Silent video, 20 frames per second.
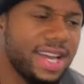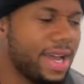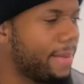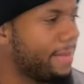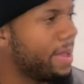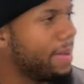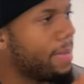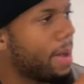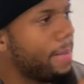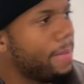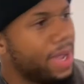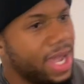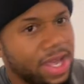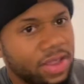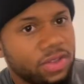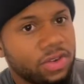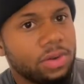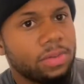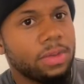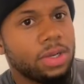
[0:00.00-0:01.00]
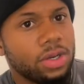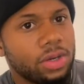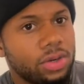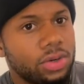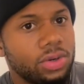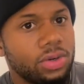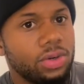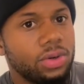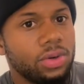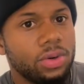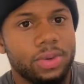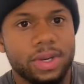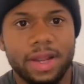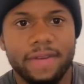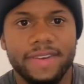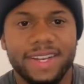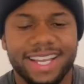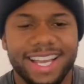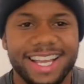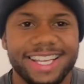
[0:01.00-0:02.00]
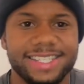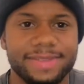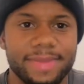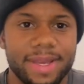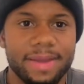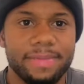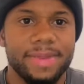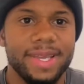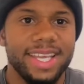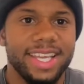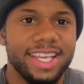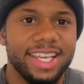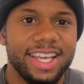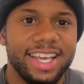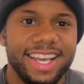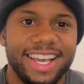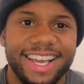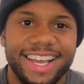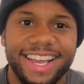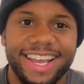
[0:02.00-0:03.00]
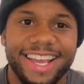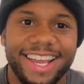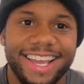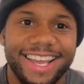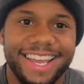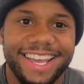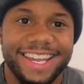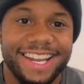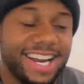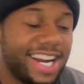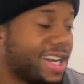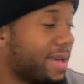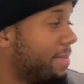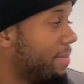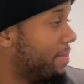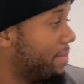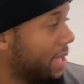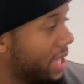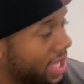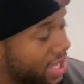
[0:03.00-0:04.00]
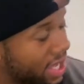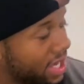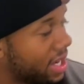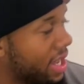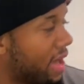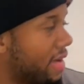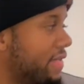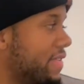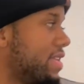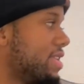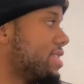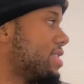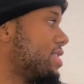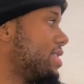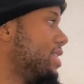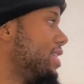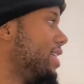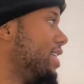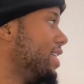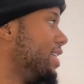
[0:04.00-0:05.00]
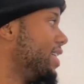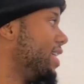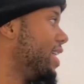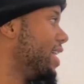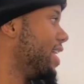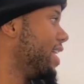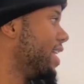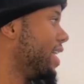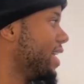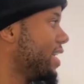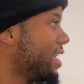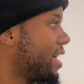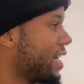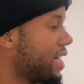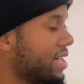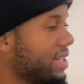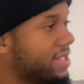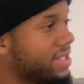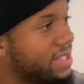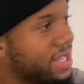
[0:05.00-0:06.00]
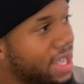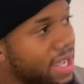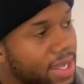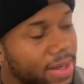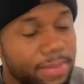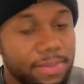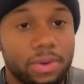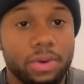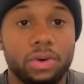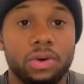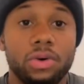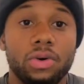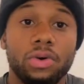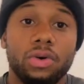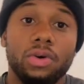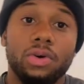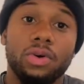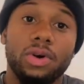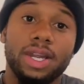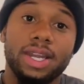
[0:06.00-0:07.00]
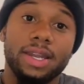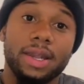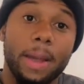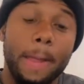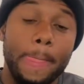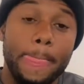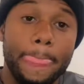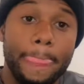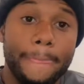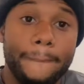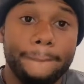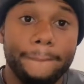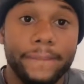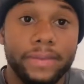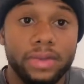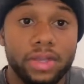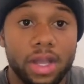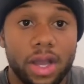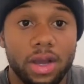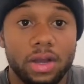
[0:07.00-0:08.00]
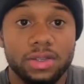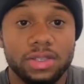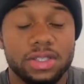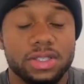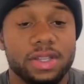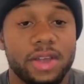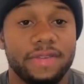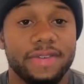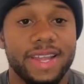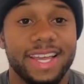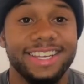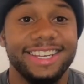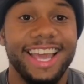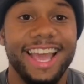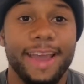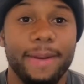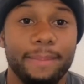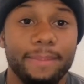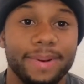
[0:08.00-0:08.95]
I made my bathroom look cool, whatever the case may be. And I got a bed, obviously, and I got a table and stuff like that.